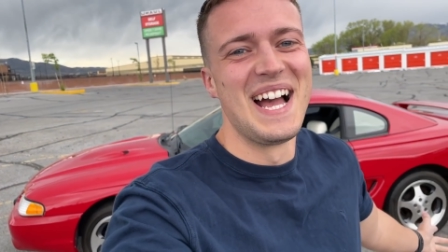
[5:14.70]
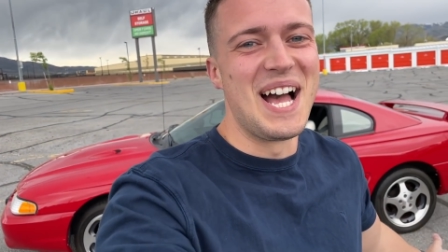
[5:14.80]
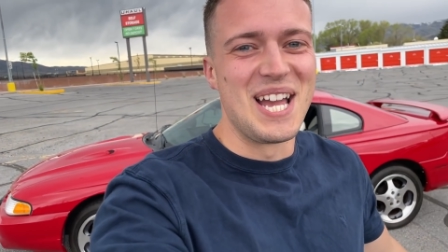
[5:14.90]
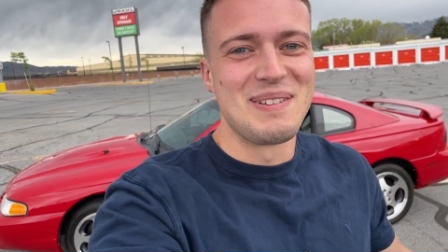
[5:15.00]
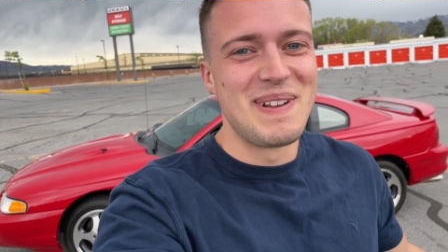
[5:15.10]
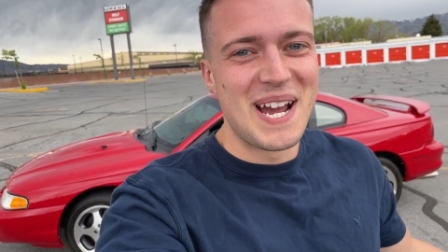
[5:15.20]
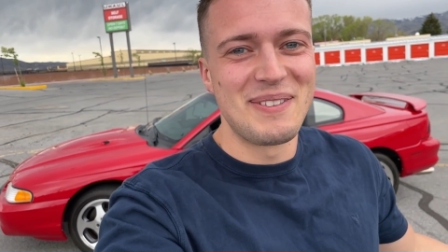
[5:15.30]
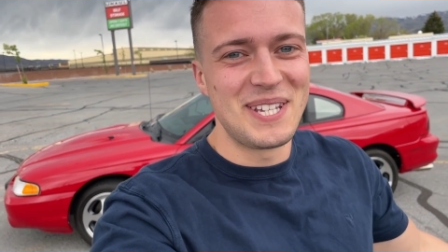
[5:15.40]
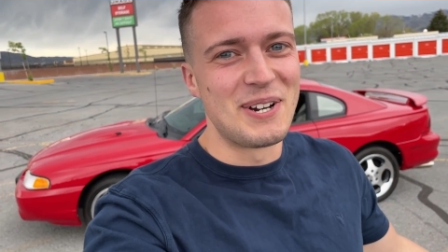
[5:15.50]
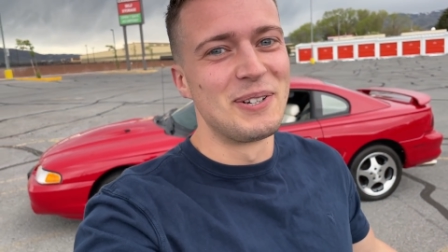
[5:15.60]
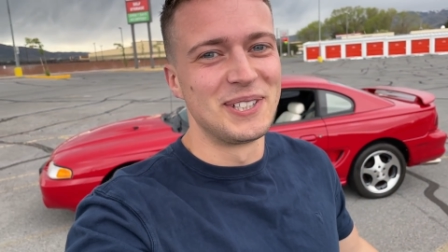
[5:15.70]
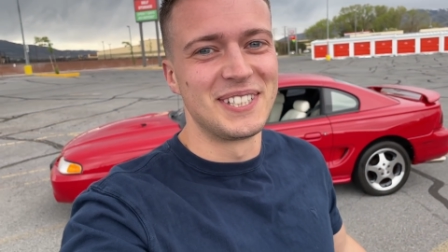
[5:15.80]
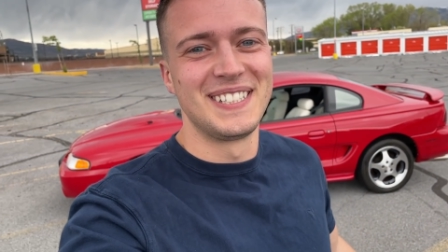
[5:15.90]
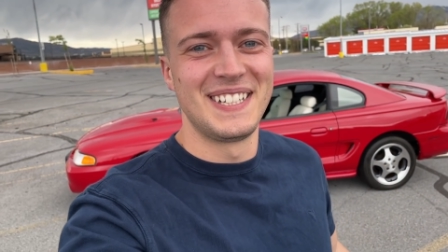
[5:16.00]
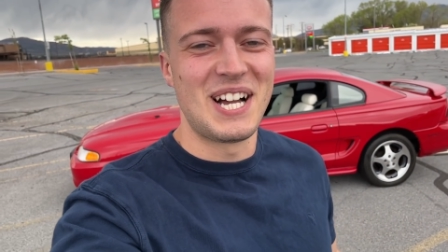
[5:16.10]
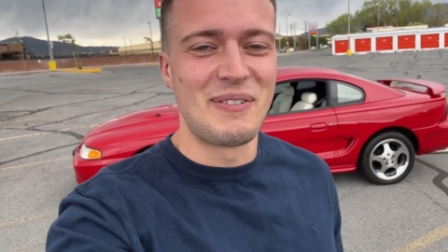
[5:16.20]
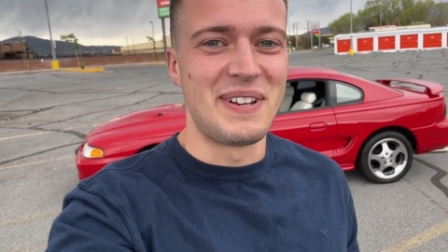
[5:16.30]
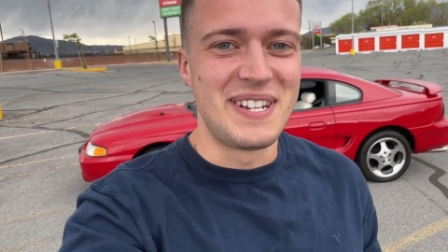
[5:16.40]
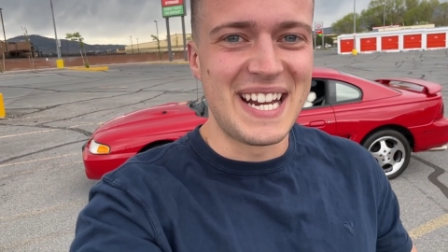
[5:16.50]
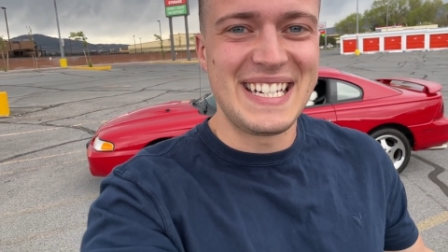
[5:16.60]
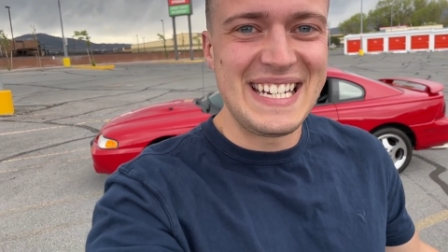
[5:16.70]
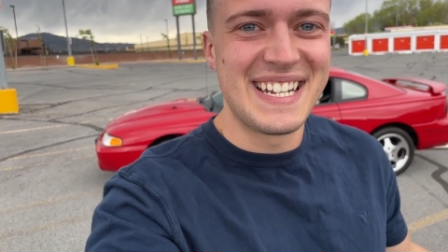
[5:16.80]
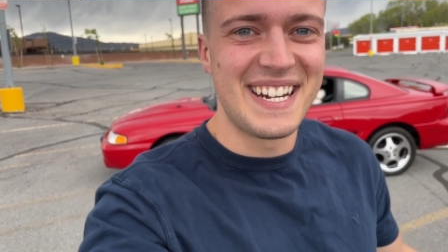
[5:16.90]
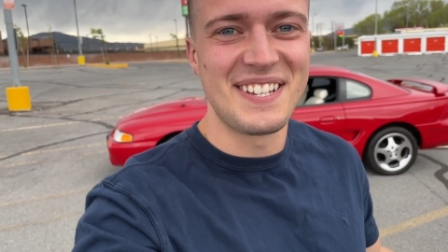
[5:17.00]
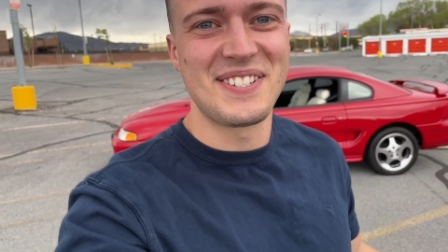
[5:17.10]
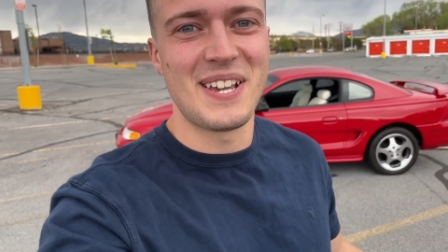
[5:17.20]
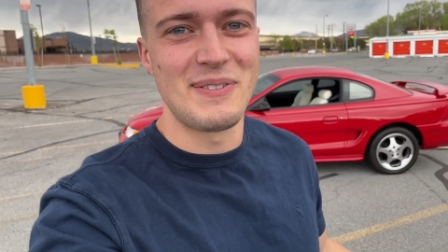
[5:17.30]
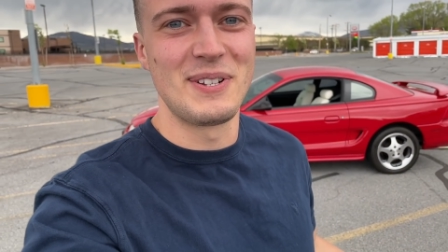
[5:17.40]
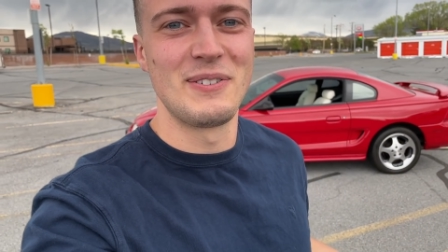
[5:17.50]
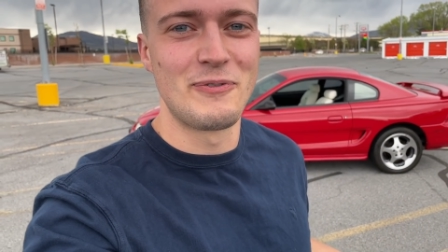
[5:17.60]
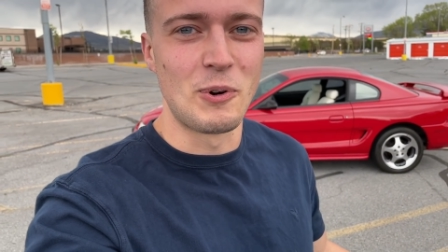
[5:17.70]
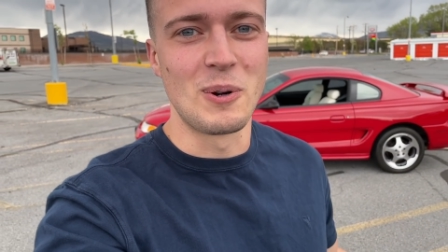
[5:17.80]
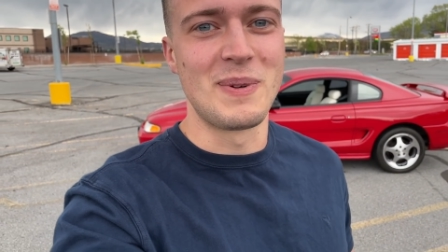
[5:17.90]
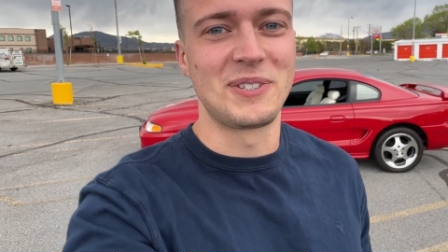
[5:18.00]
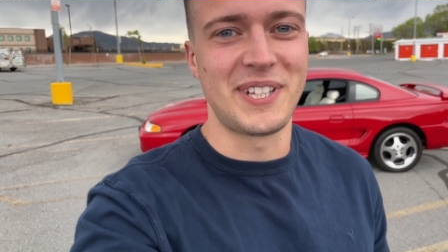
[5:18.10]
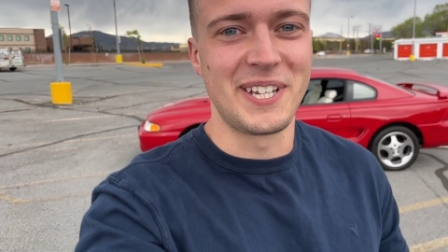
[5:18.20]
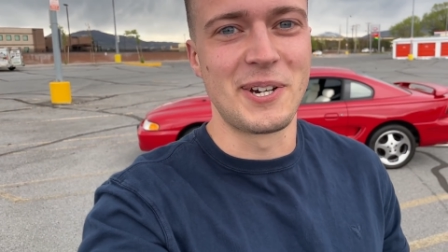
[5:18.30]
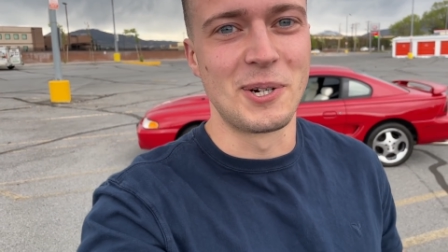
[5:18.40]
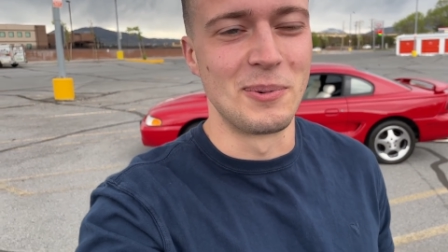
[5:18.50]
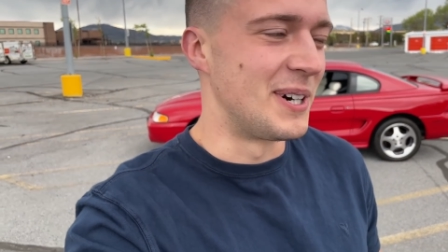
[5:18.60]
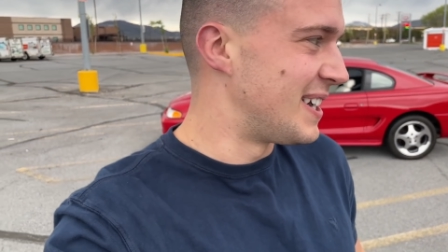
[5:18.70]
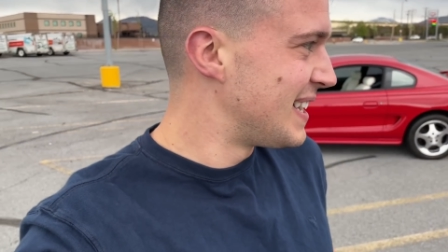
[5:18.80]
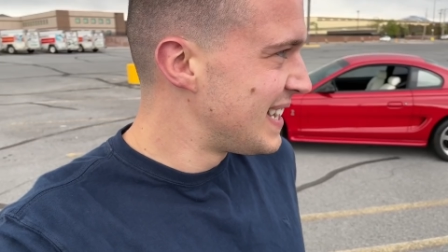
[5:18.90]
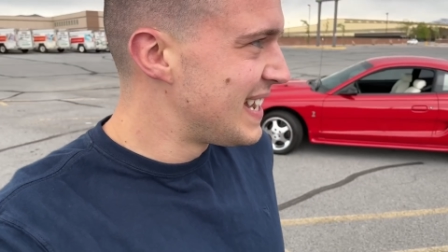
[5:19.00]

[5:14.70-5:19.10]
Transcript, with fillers: I am now the owner of a nineteen ninety-seven Ford Mustang Cobra.